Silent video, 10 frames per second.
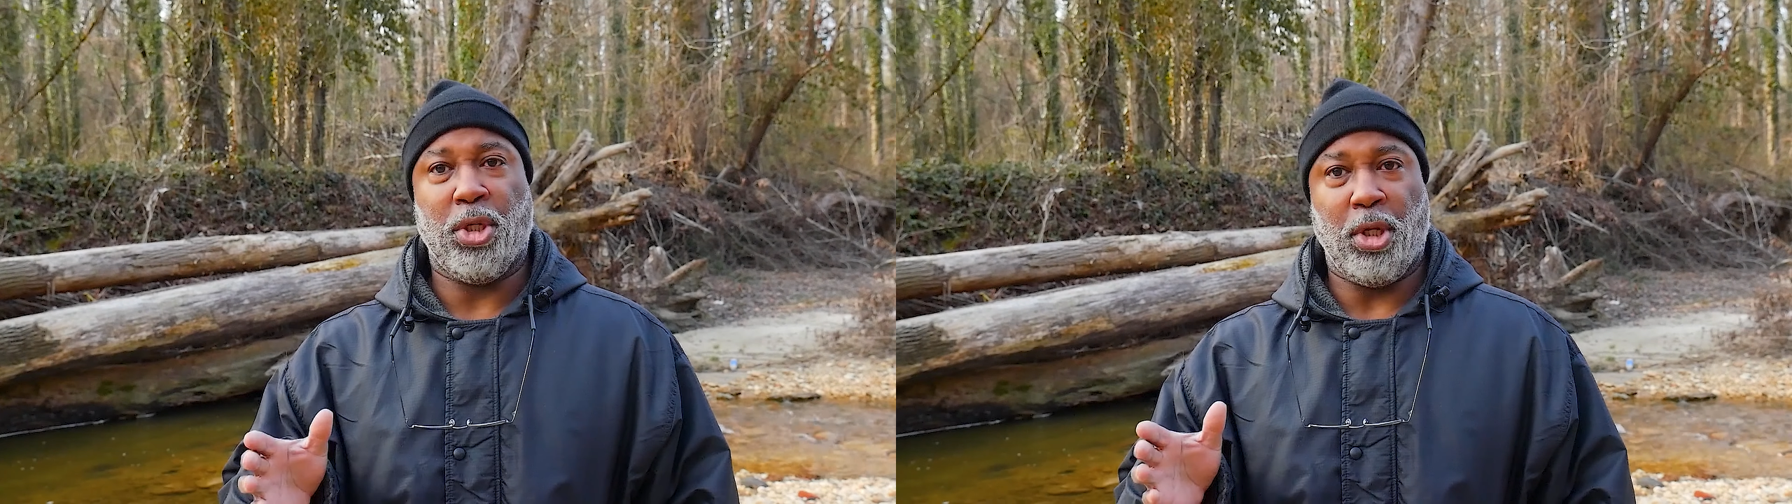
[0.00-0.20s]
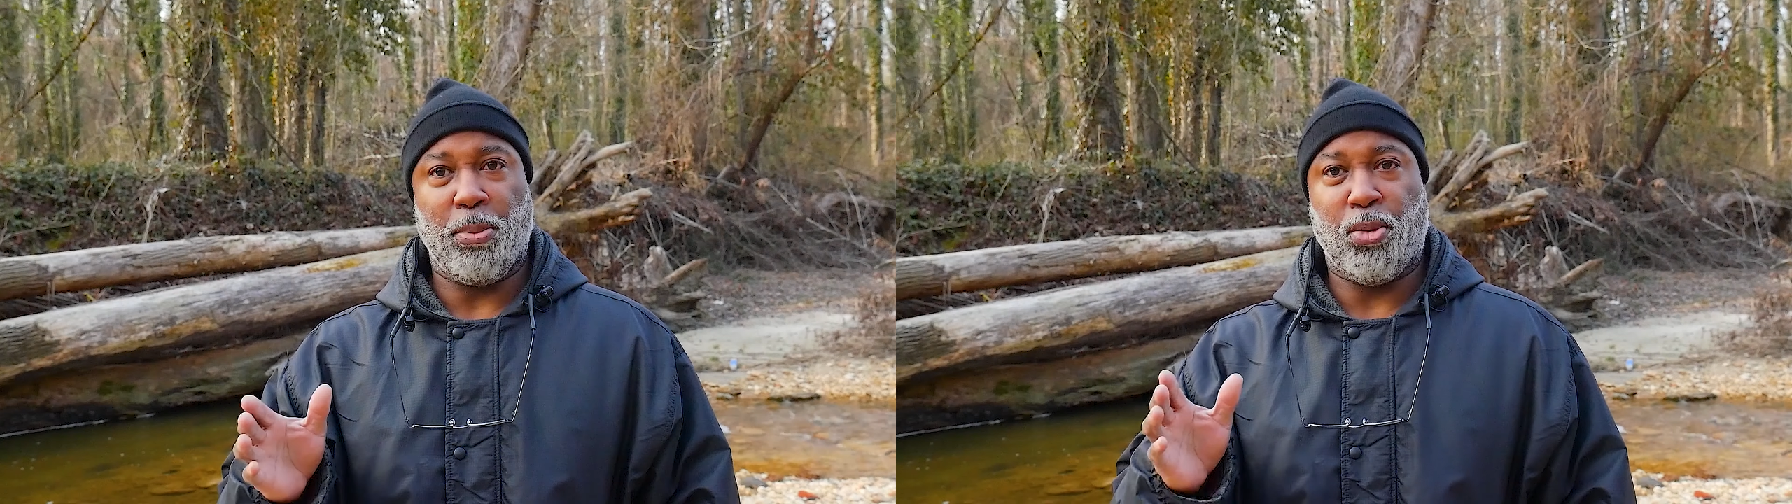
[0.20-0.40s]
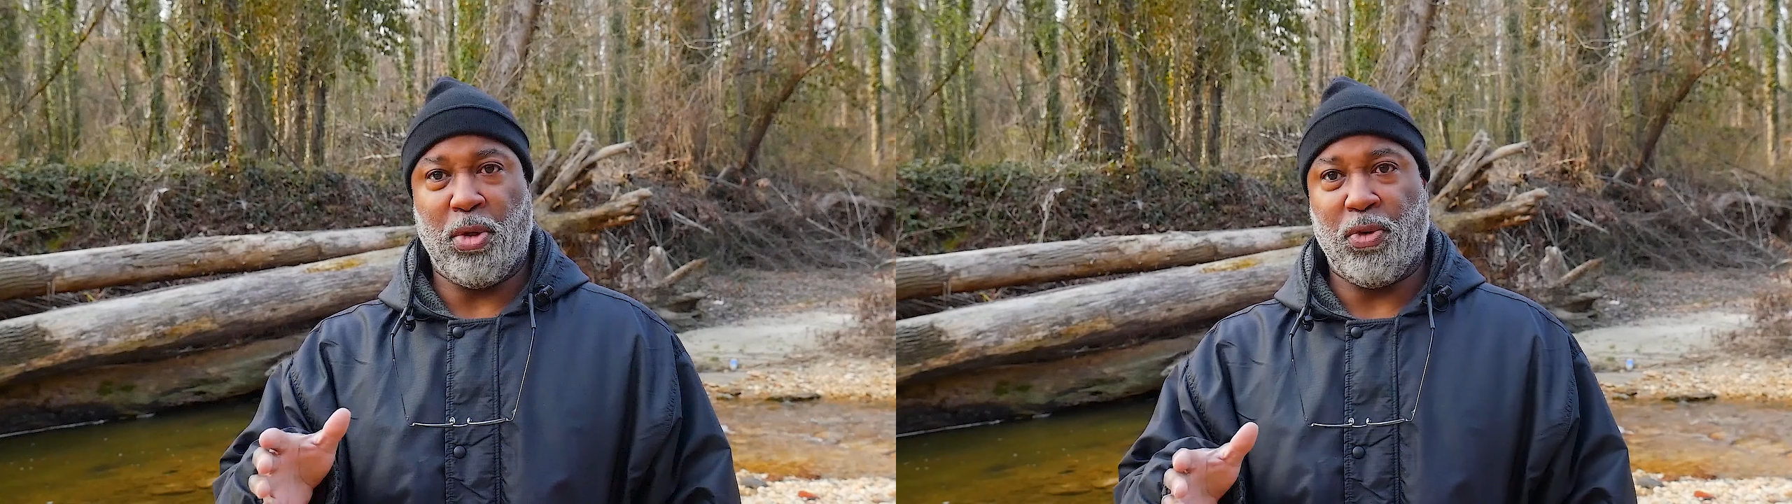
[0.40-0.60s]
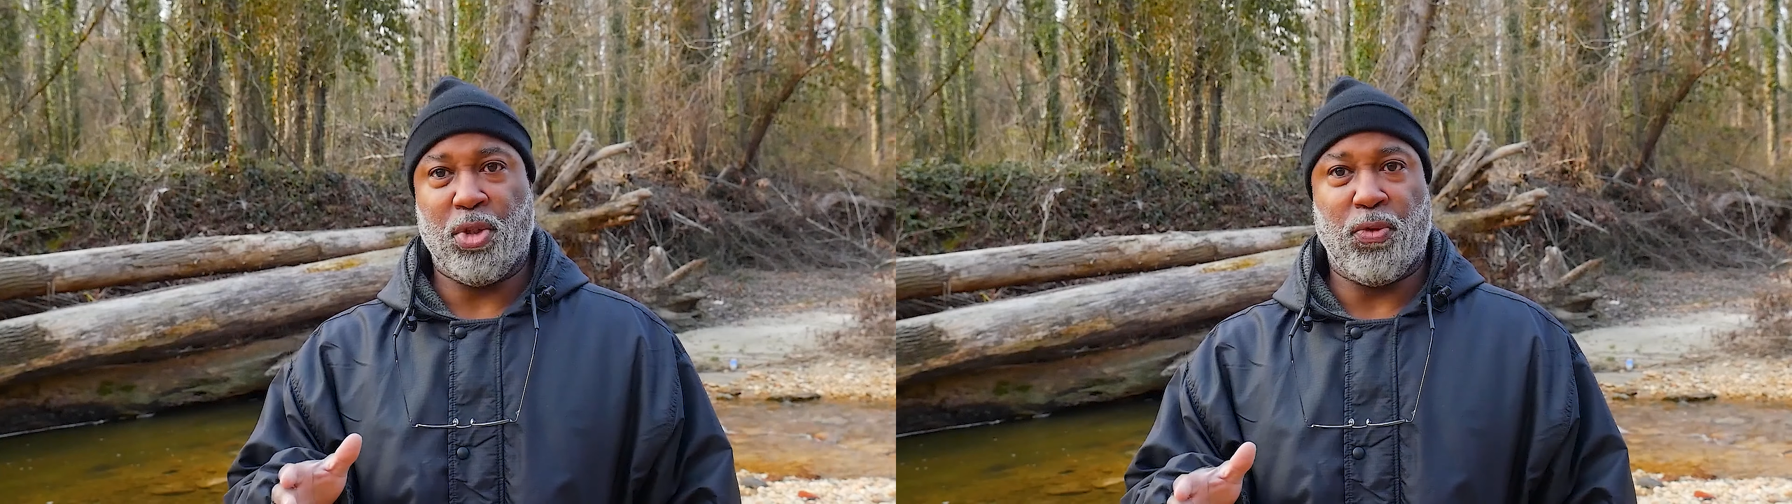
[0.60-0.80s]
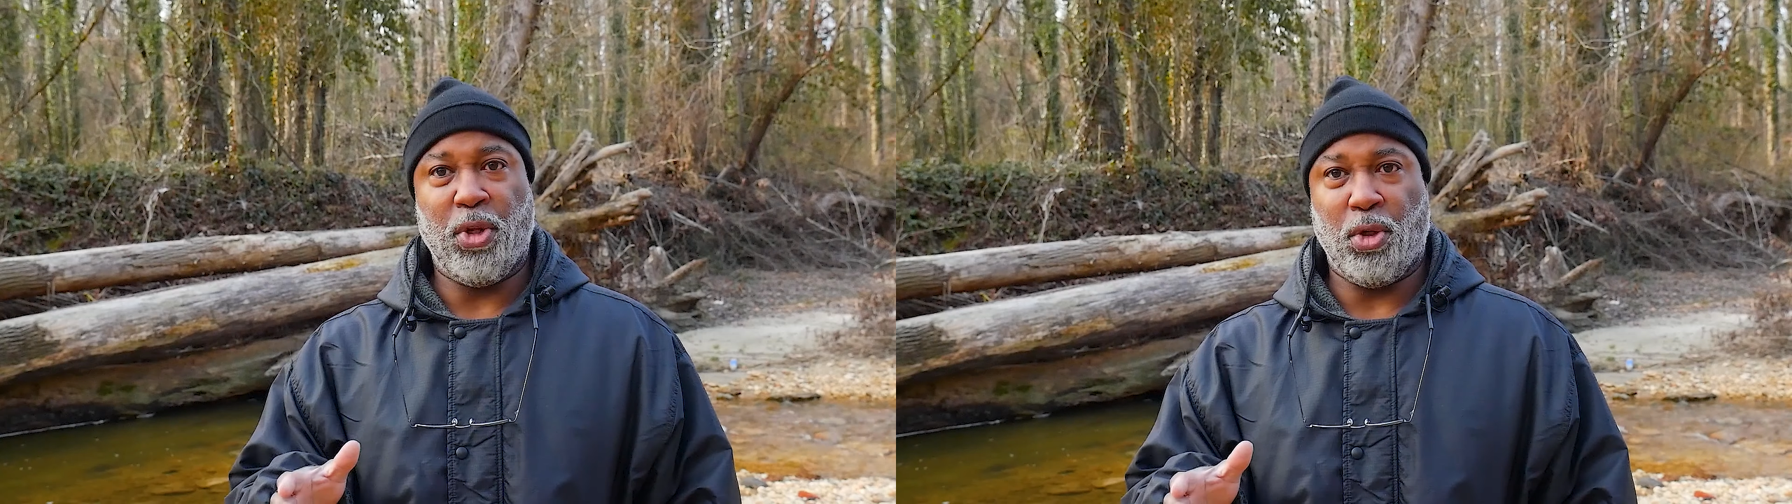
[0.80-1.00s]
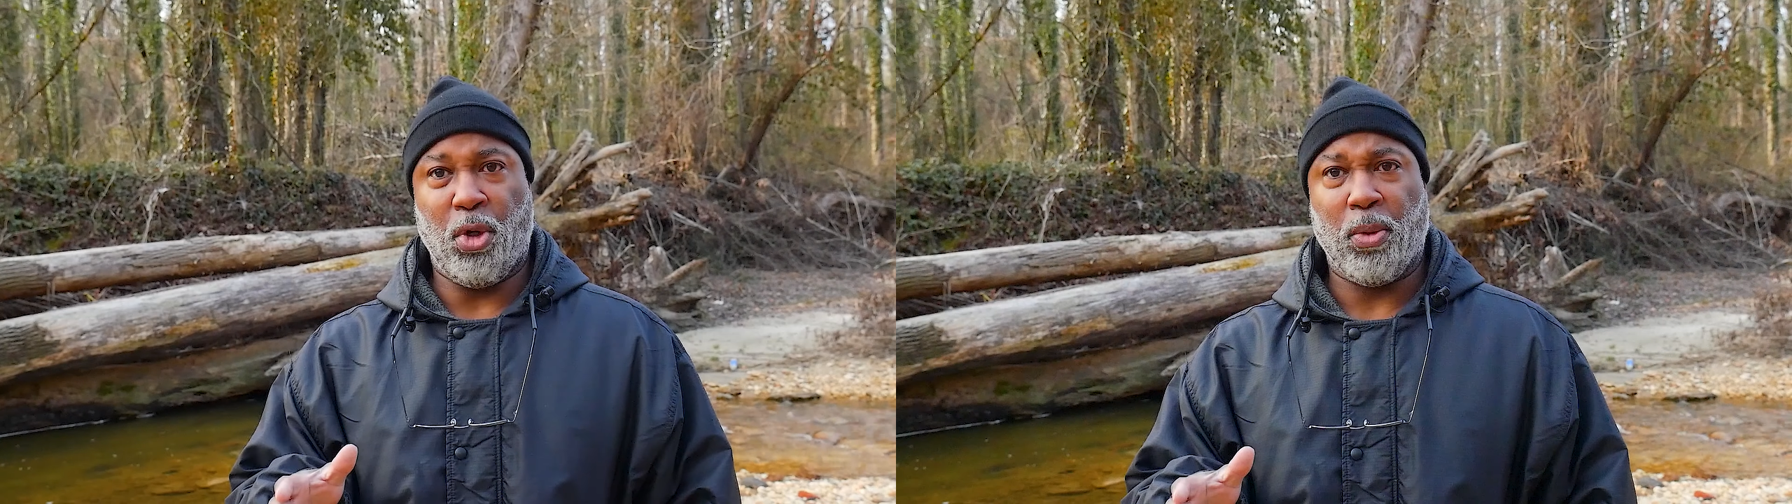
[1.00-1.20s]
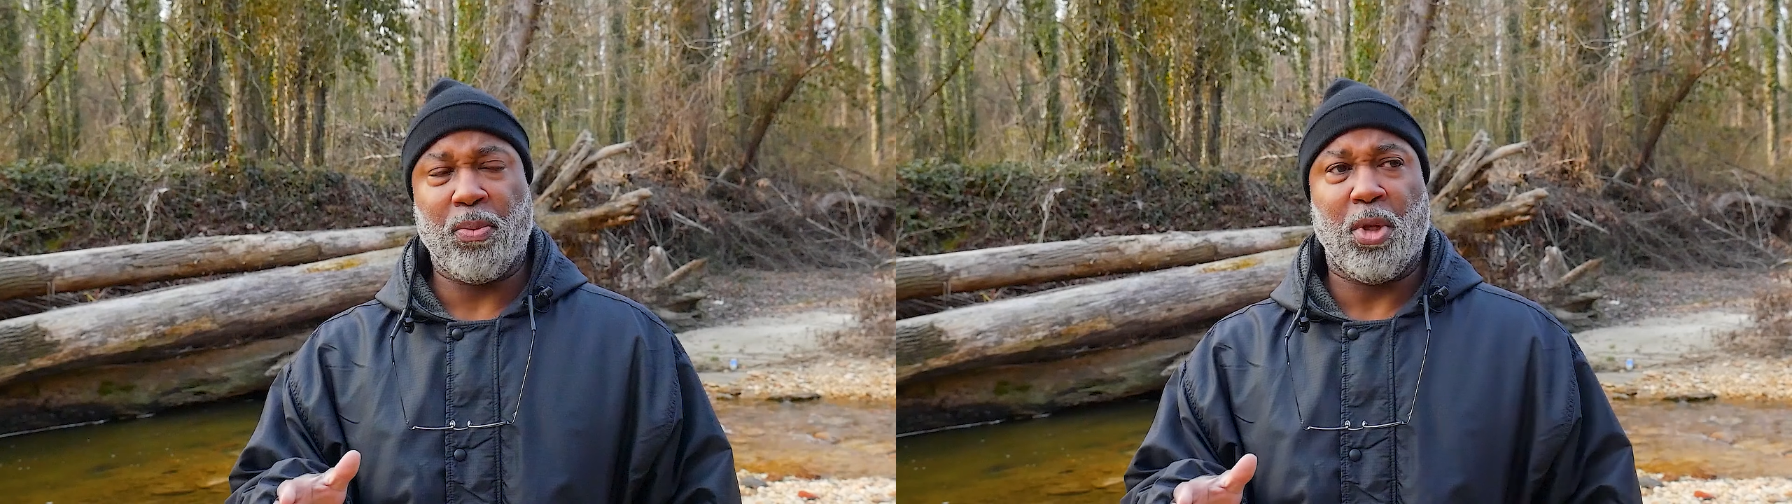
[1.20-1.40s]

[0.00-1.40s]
in a previous video,